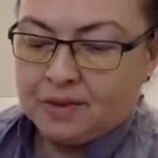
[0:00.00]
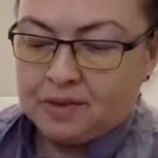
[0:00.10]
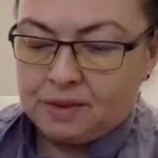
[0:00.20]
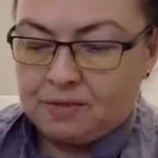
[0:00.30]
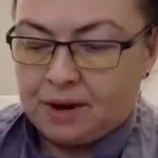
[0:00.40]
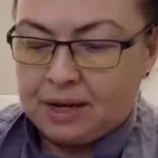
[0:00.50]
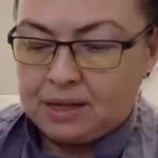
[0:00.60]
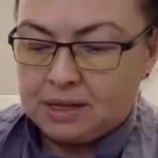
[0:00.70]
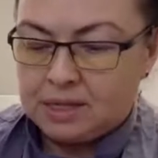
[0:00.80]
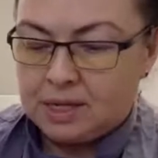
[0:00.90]
is
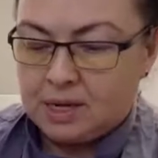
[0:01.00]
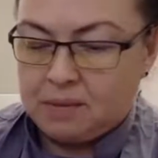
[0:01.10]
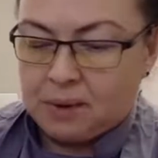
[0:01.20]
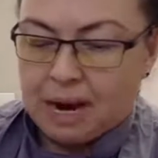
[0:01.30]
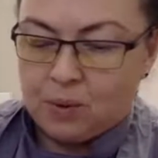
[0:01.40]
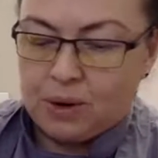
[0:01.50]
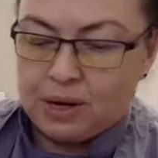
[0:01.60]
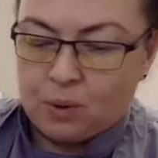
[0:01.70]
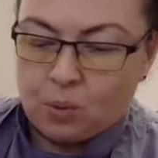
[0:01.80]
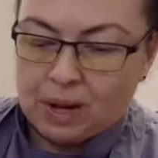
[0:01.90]
different, but I
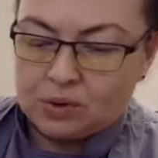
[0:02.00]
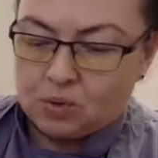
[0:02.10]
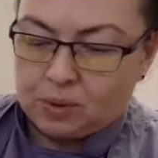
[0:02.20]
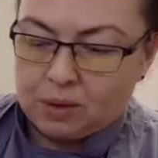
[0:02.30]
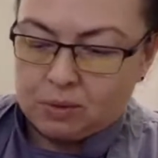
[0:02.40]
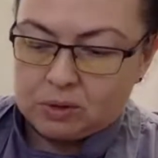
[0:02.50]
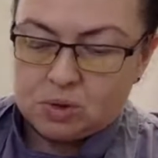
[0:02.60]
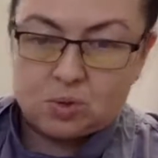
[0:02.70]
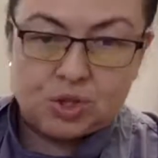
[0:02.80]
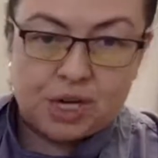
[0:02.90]
really want to be able
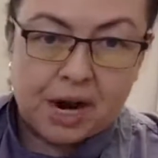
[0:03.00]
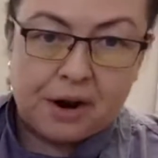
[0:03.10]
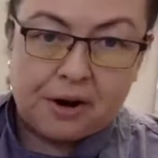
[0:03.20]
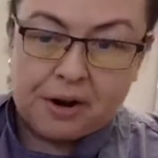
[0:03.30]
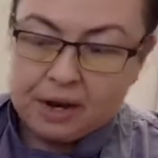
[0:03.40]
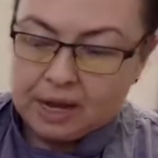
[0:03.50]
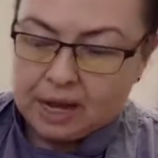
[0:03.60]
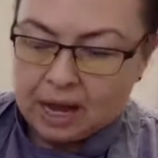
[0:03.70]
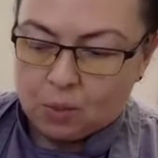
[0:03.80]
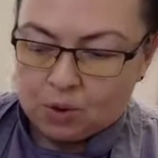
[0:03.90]
to share
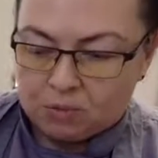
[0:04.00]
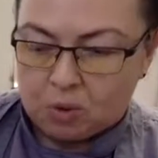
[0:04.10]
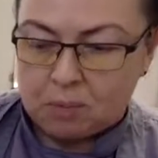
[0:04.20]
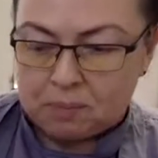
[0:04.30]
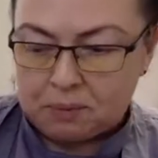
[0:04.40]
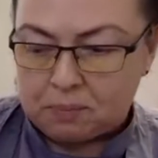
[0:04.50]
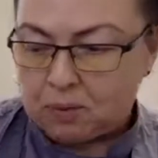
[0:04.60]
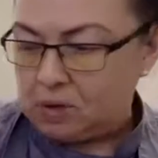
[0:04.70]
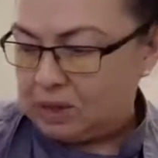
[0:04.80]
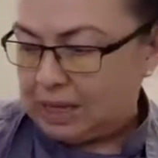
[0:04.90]
with more
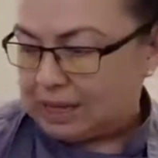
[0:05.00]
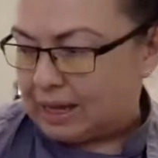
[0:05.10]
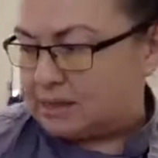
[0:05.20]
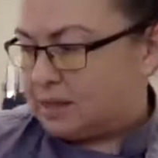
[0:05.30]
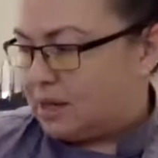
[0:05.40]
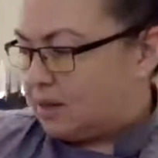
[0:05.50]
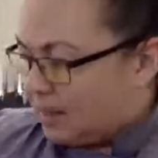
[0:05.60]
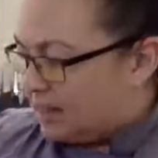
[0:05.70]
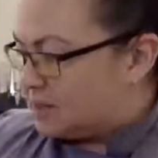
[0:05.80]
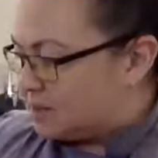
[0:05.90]
people. Like I said,
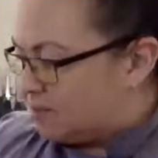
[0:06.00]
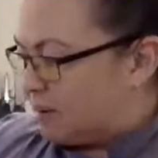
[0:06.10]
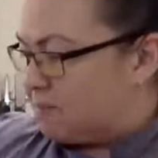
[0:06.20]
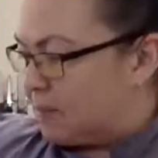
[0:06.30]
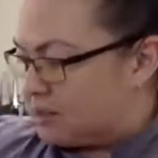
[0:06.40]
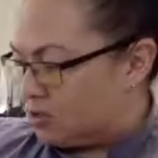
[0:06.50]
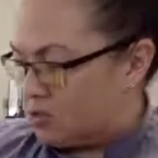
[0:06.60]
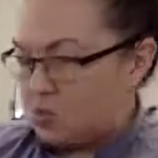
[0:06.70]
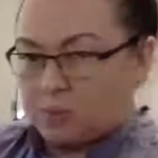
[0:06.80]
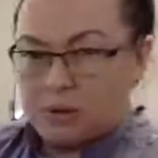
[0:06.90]
that's my
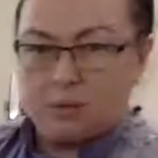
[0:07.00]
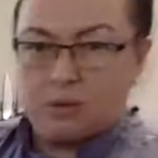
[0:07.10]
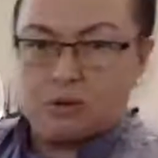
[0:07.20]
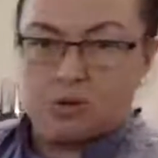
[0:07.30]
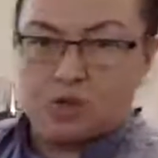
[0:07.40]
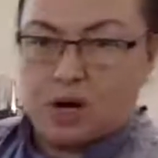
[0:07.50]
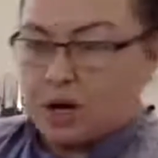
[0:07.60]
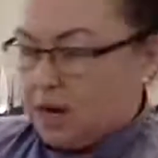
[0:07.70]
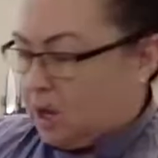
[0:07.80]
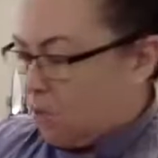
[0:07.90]
passion, to be able to share
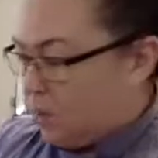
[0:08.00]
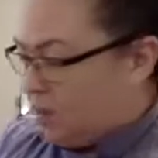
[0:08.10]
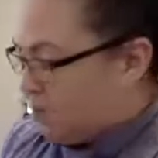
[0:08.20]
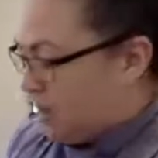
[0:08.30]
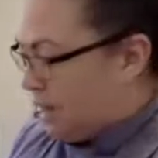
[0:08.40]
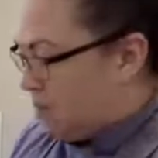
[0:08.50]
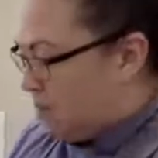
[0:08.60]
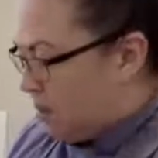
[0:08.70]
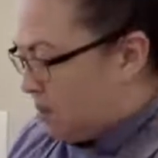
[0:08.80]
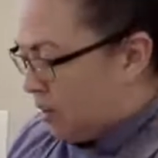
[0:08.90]
with as many
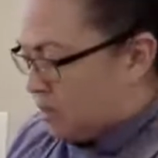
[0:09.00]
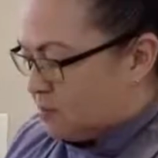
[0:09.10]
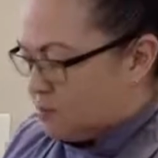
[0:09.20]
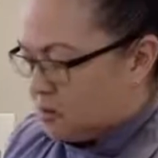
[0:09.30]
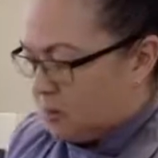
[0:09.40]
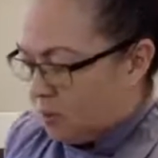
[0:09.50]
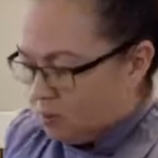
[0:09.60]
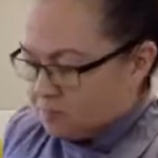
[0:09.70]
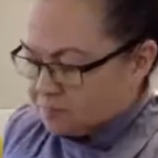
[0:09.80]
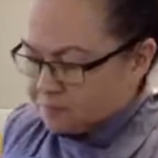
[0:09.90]
people as possible